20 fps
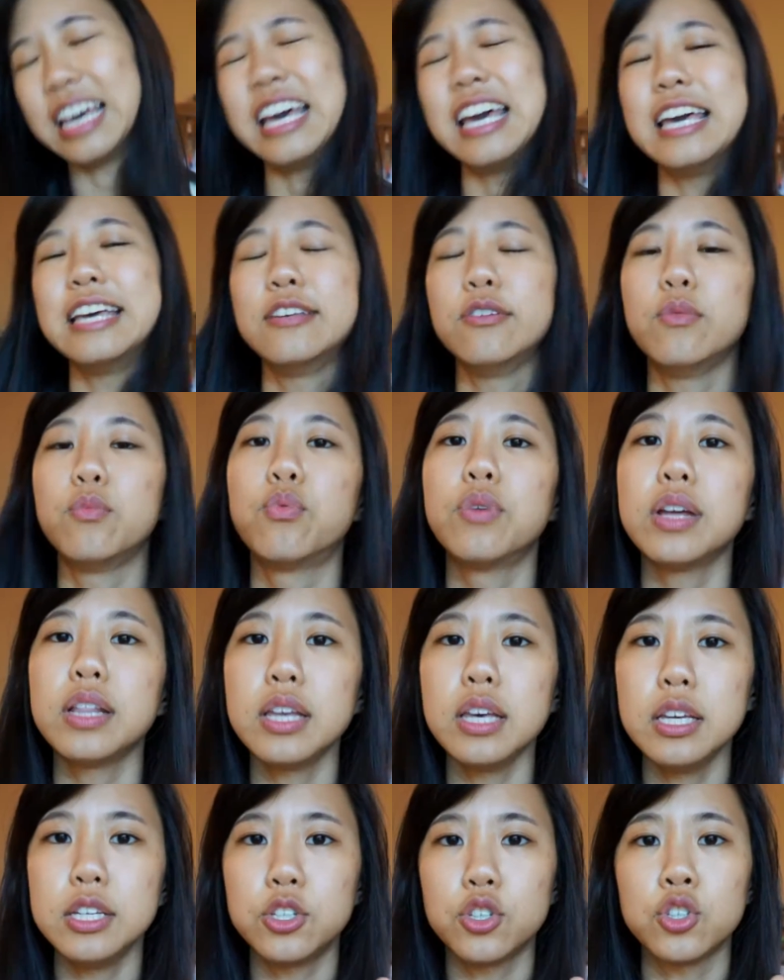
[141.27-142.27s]
It
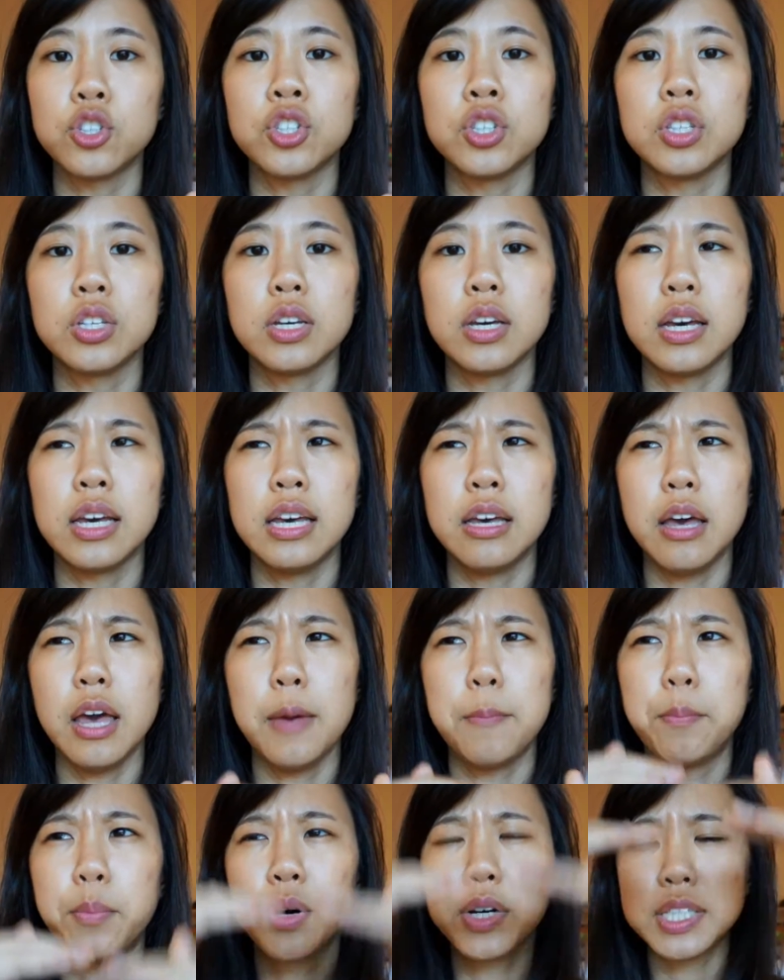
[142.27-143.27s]
really just,
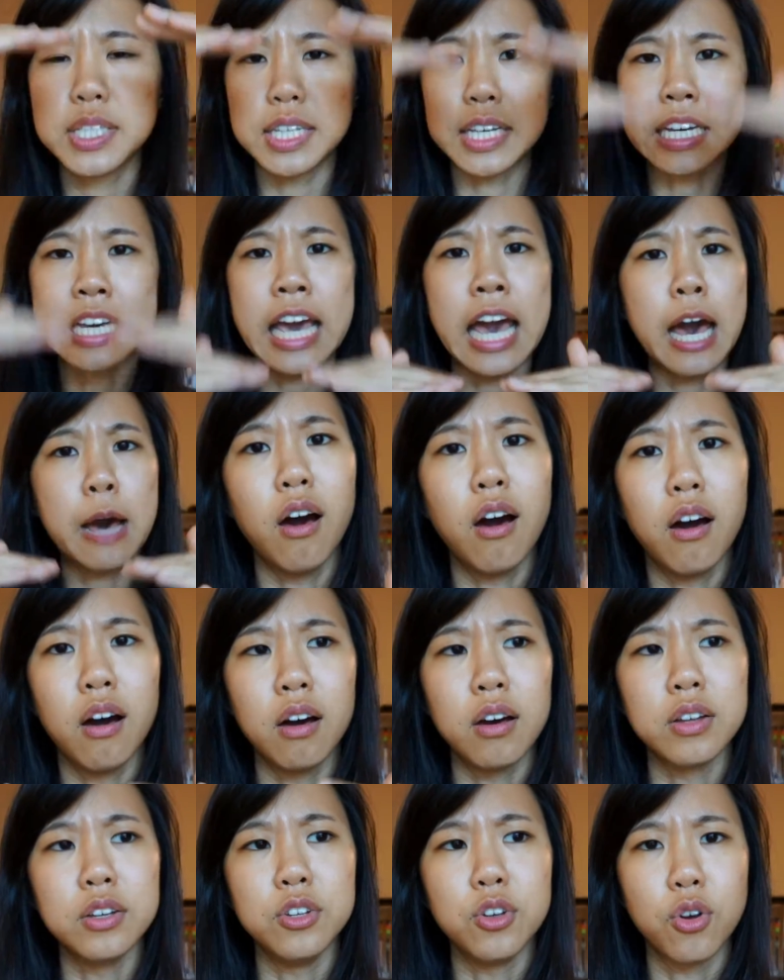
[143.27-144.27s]
it puts a cap
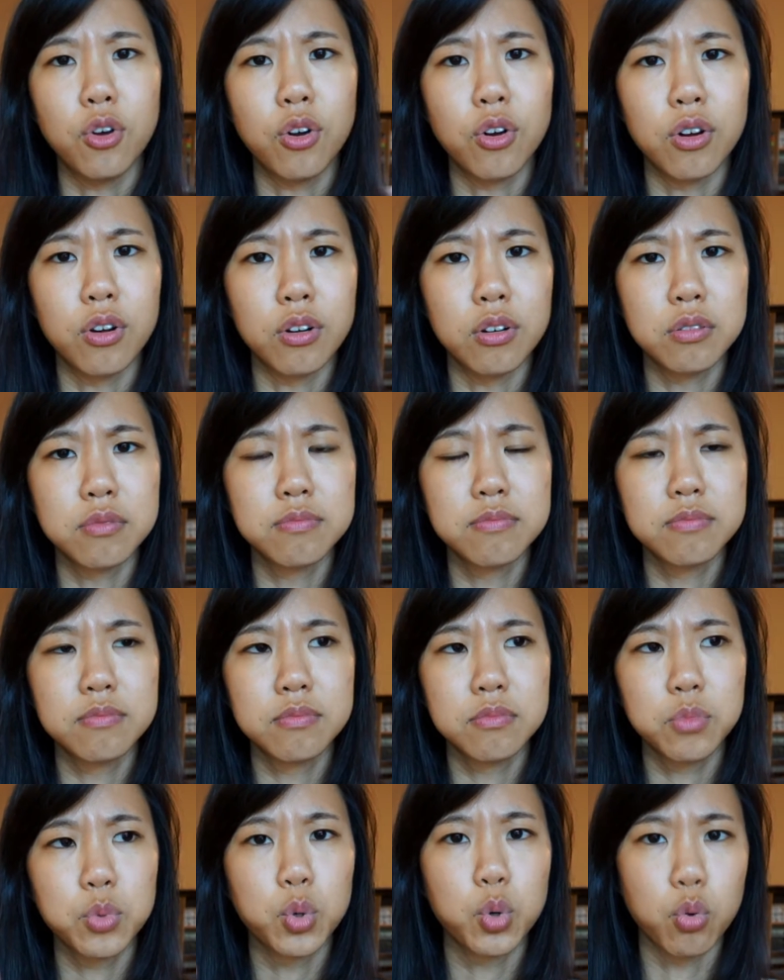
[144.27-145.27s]
on your
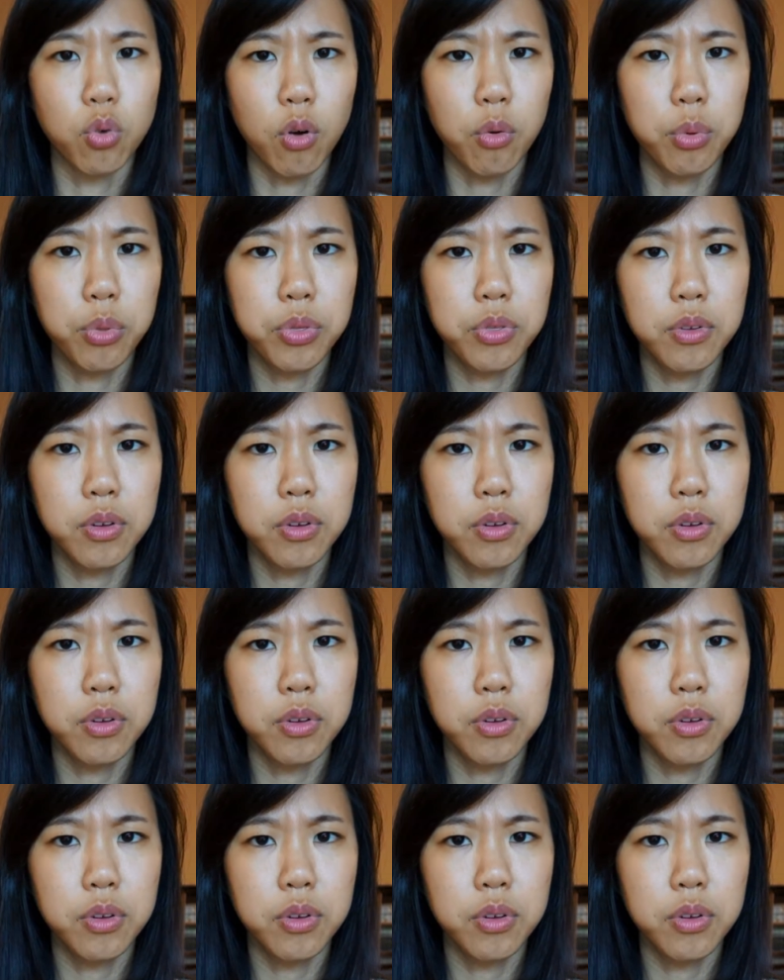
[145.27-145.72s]
growth.